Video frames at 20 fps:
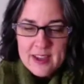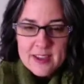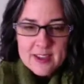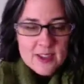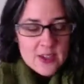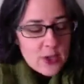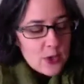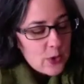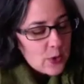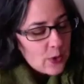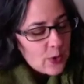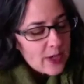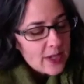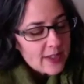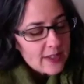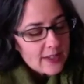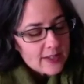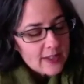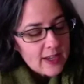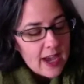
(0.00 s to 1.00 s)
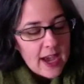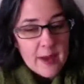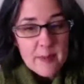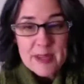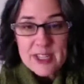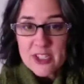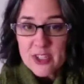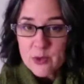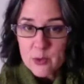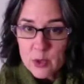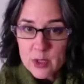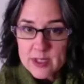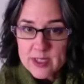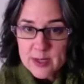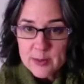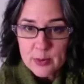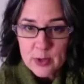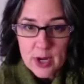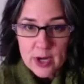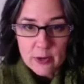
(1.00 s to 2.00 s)
So I mentioned works
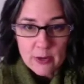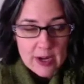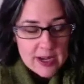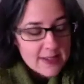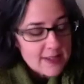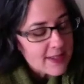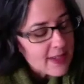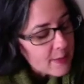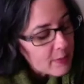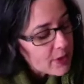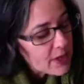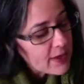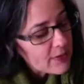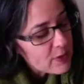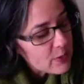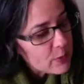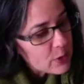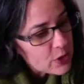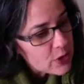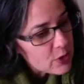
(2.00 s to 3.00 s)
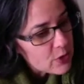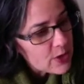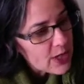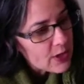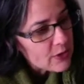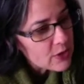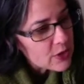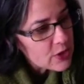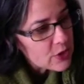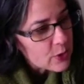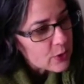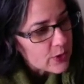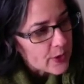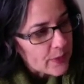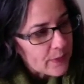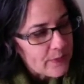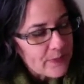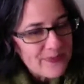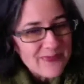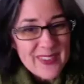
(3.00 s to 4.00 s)
in progress. I'm going to have to put you down to show
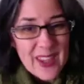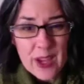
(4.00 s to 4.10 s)
them.